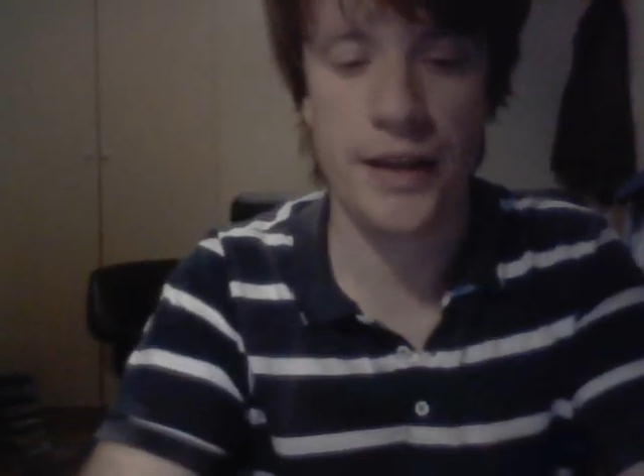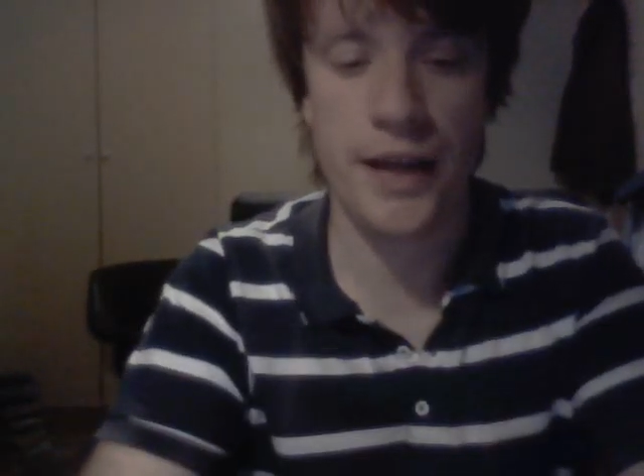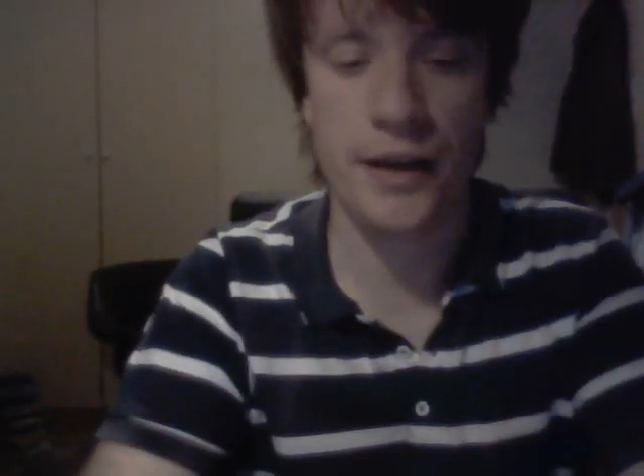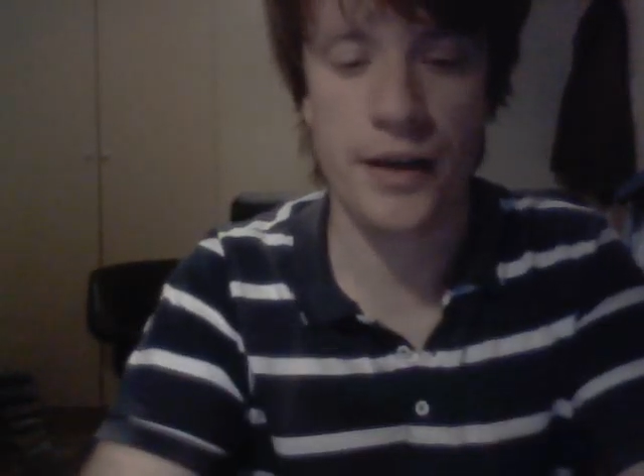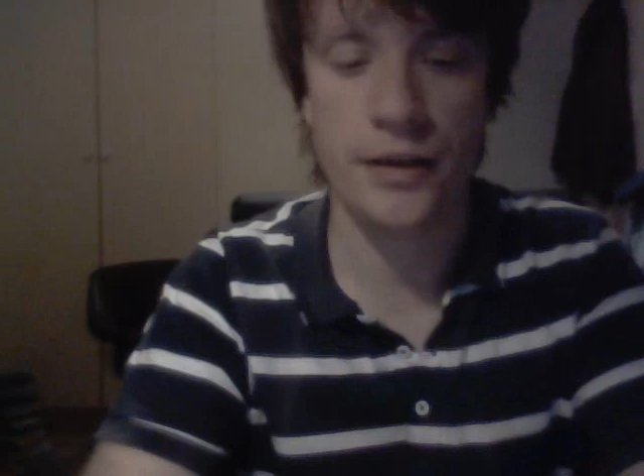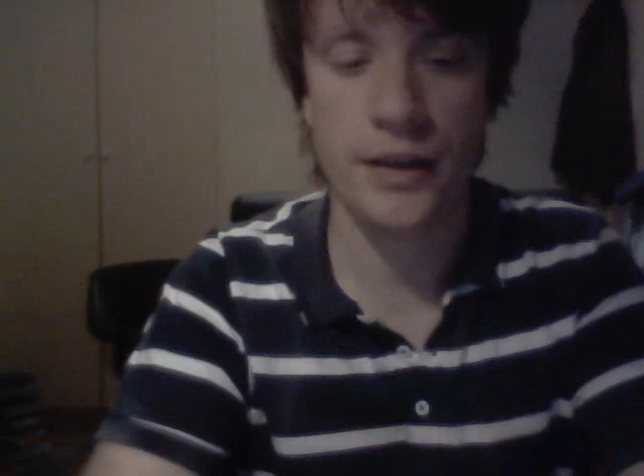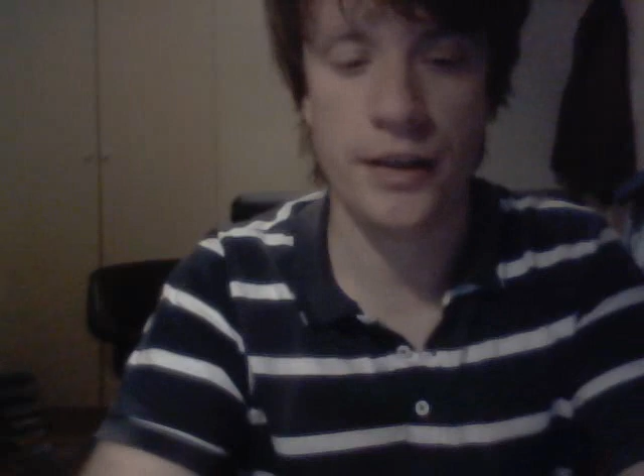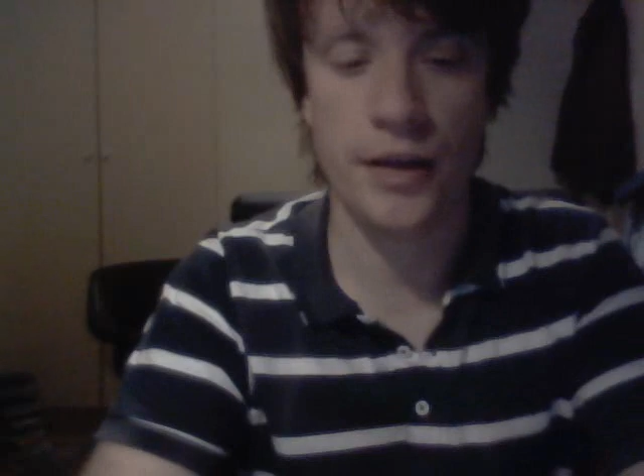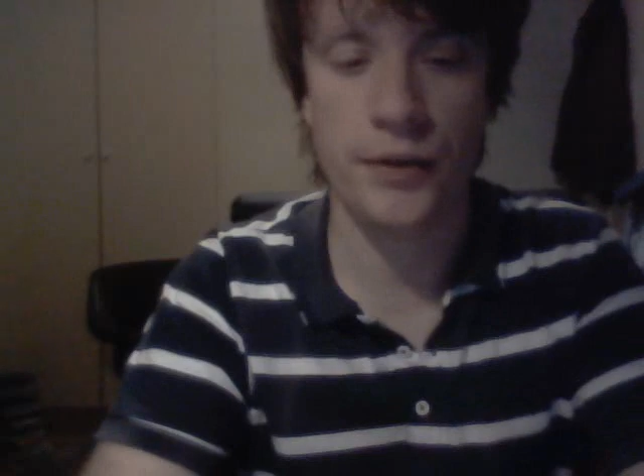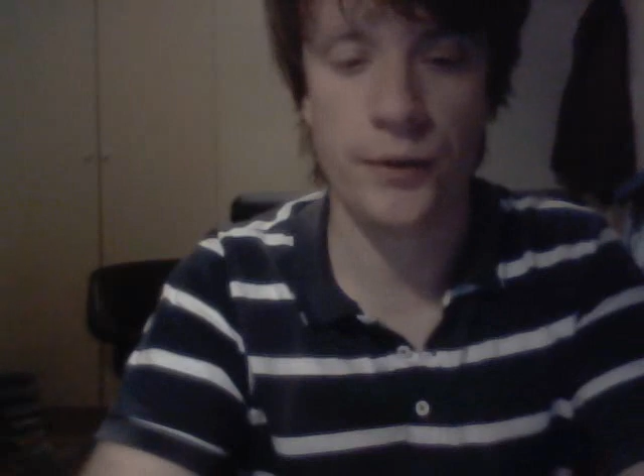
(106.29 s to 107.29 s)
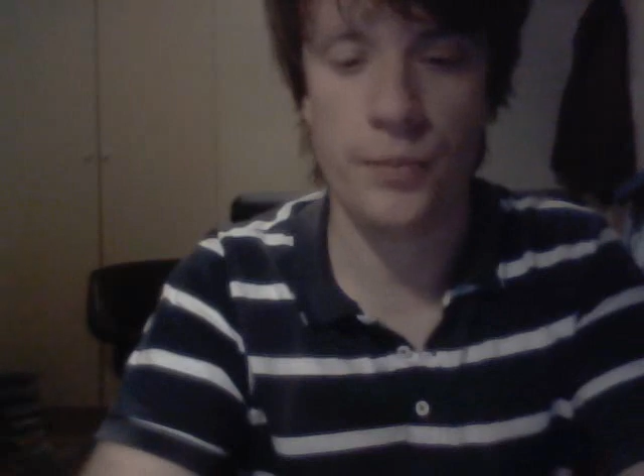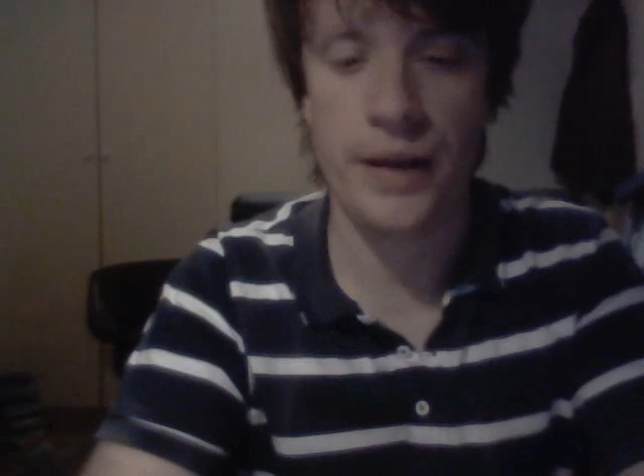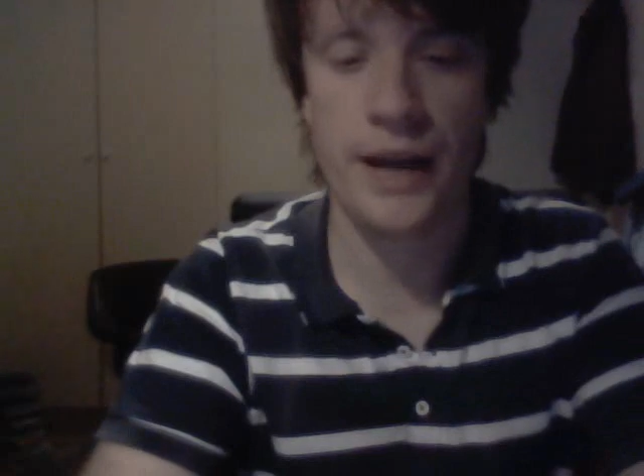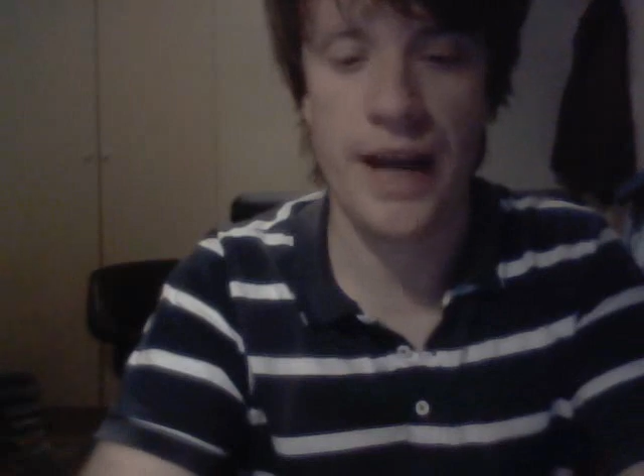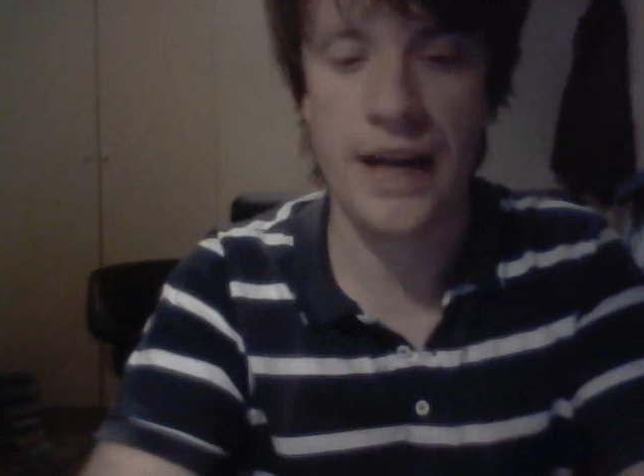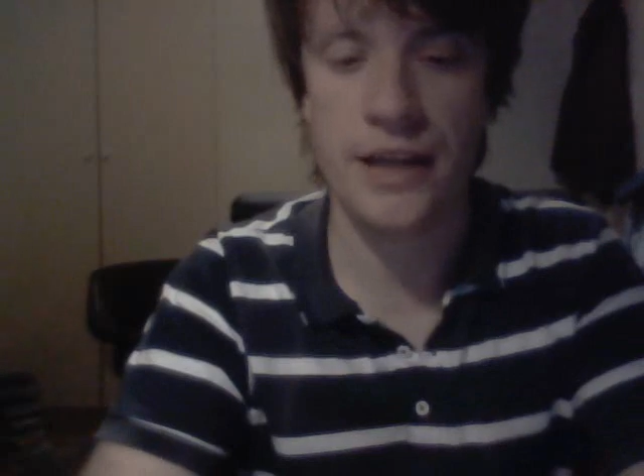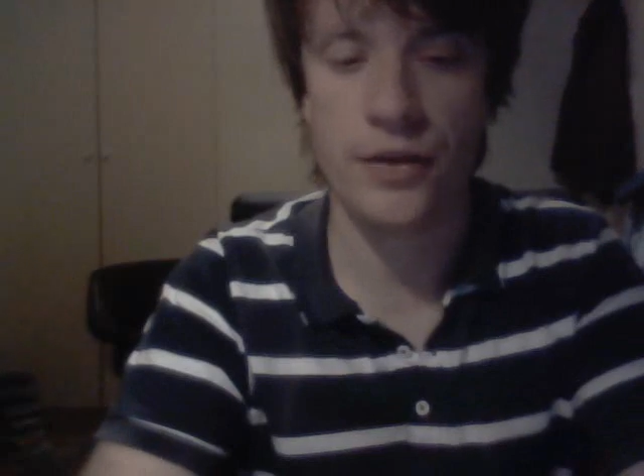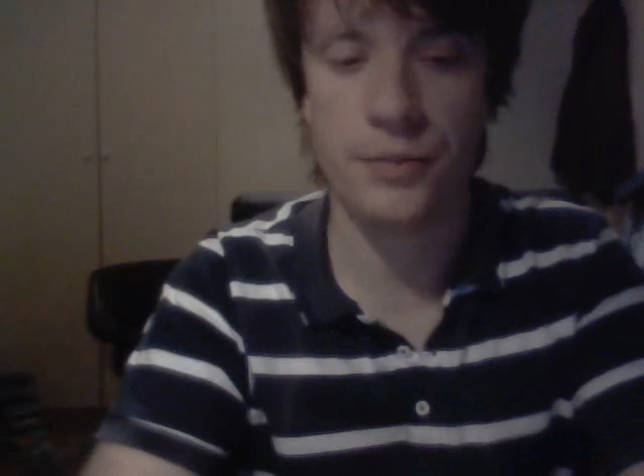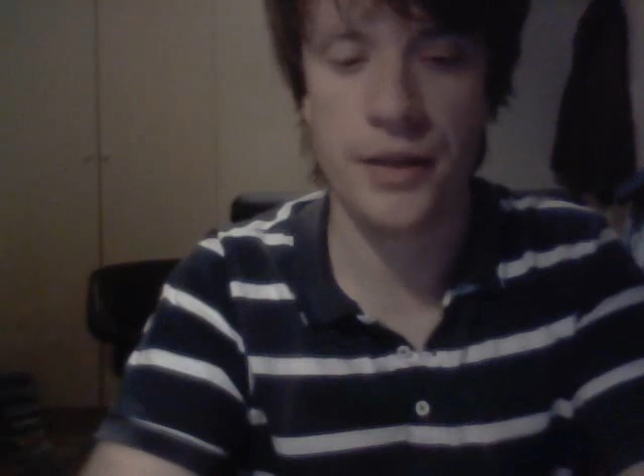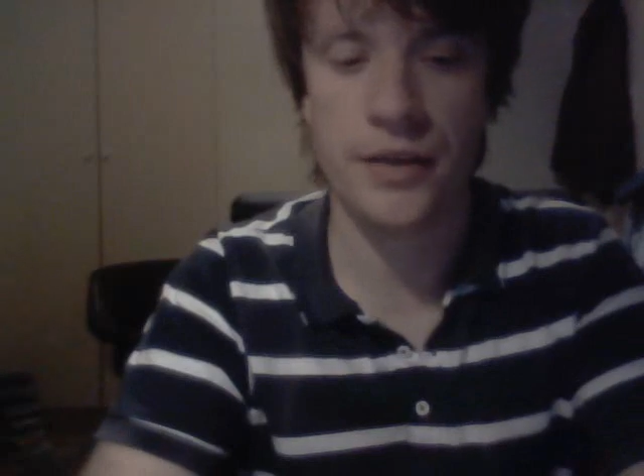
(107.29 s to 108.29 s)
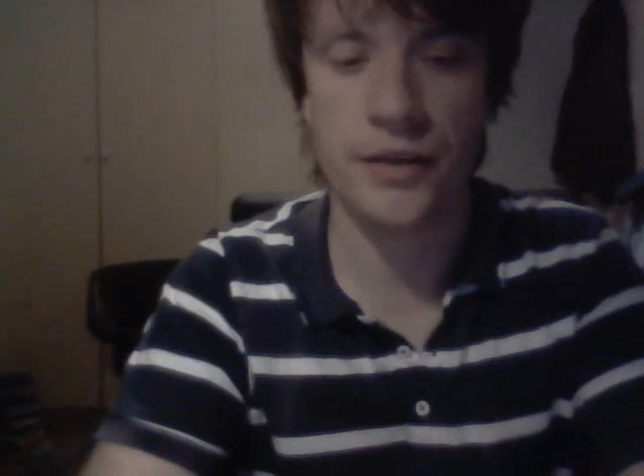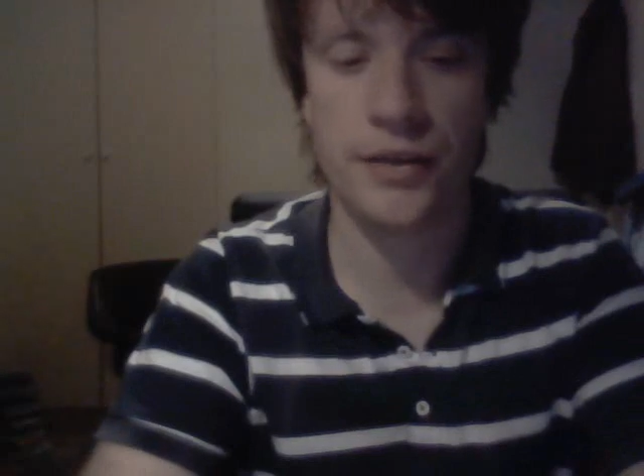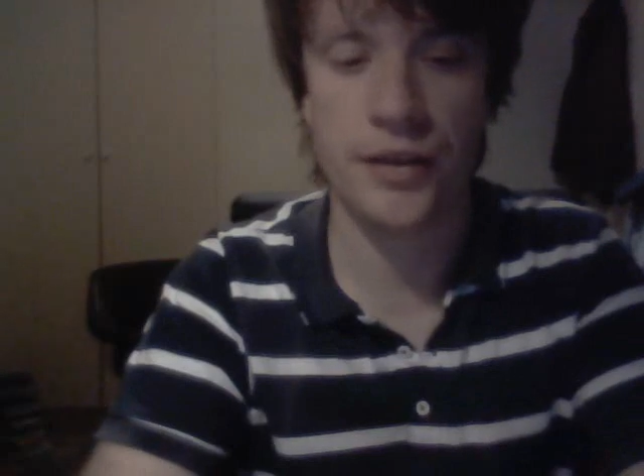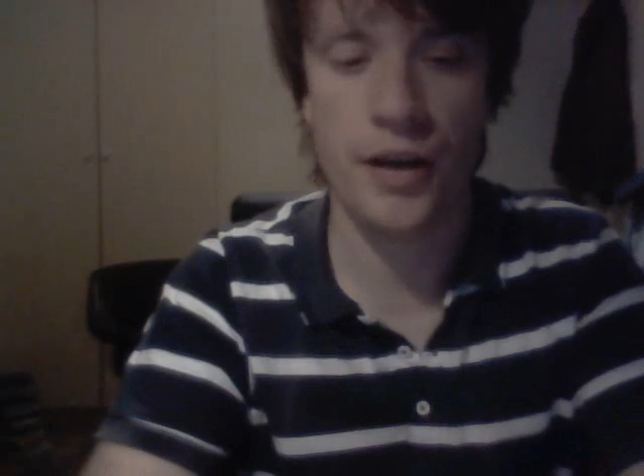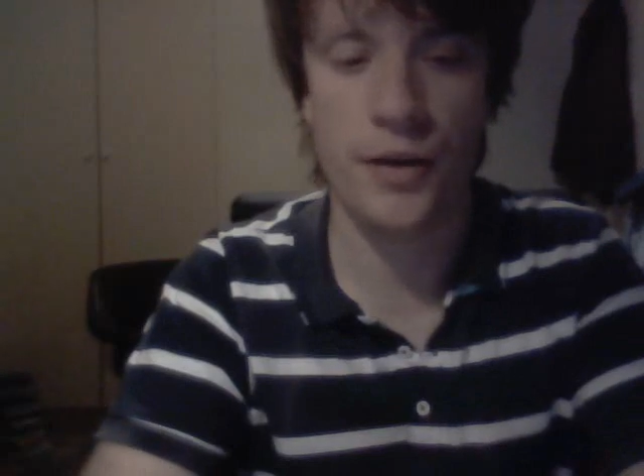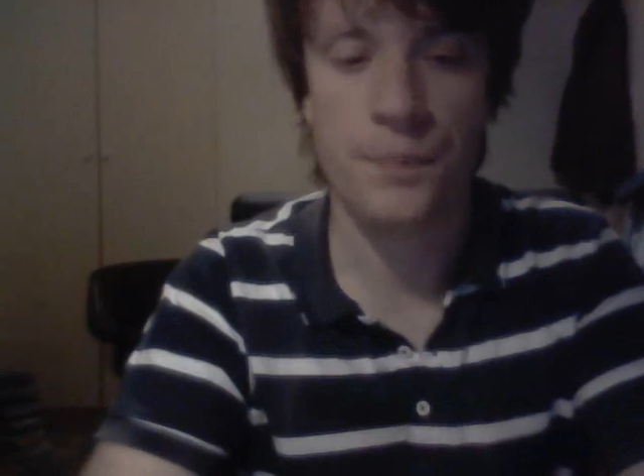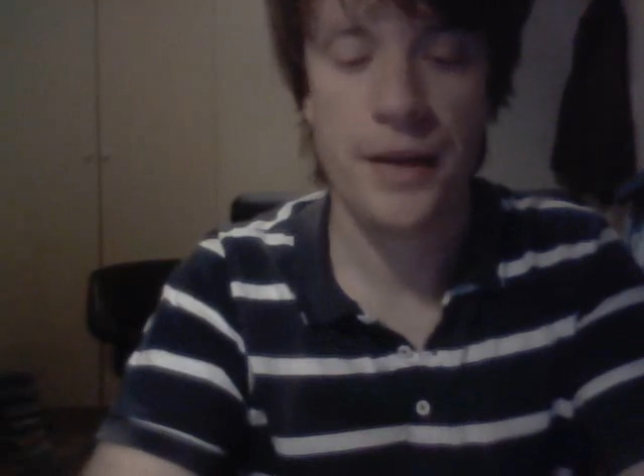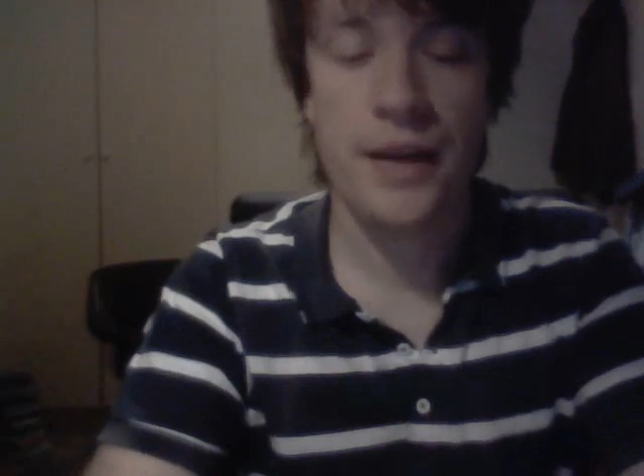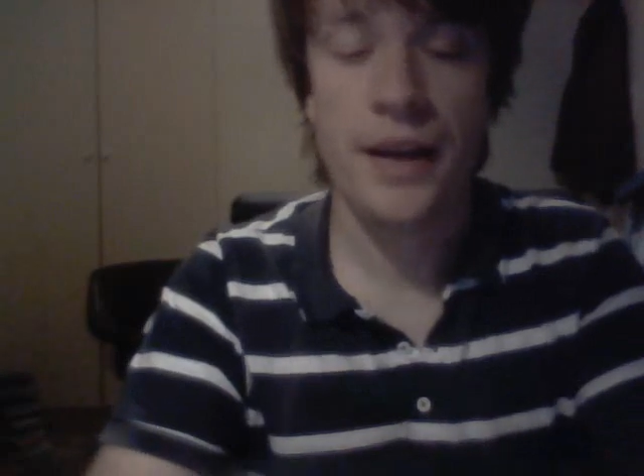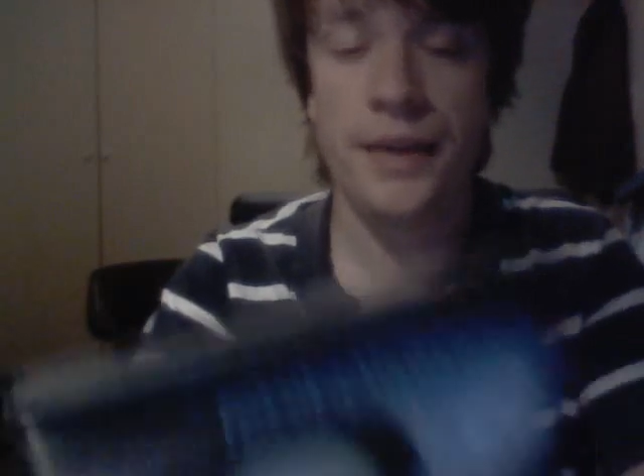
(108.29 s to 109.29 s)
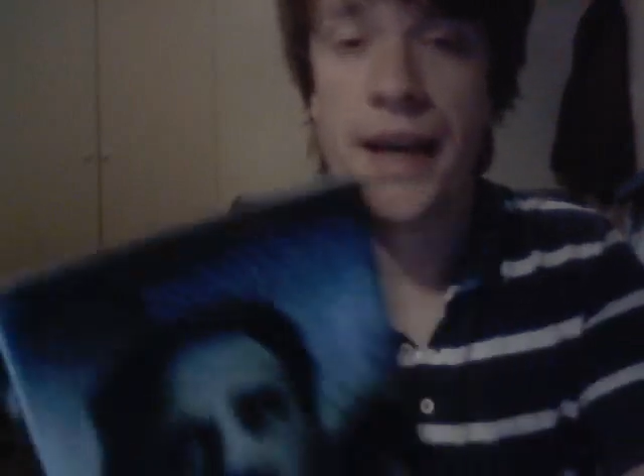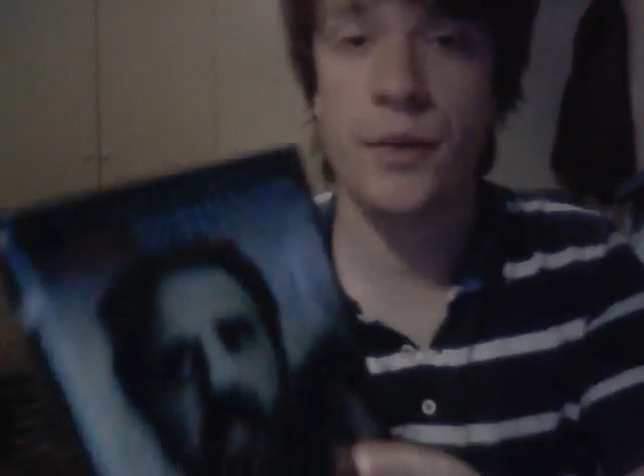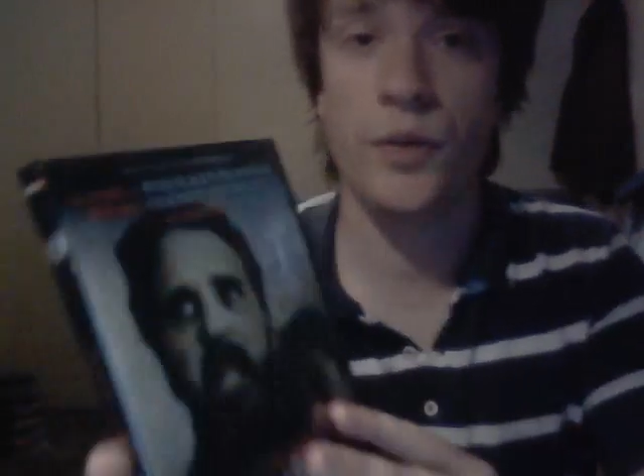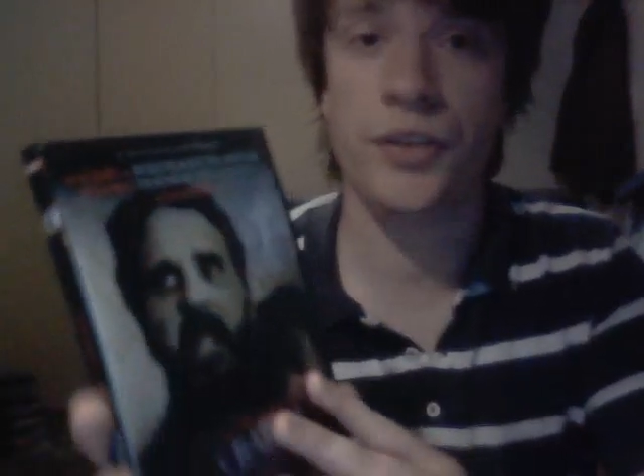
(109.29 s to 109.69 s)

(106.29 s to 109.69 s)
and it only goes for about 80 odd minutes. So it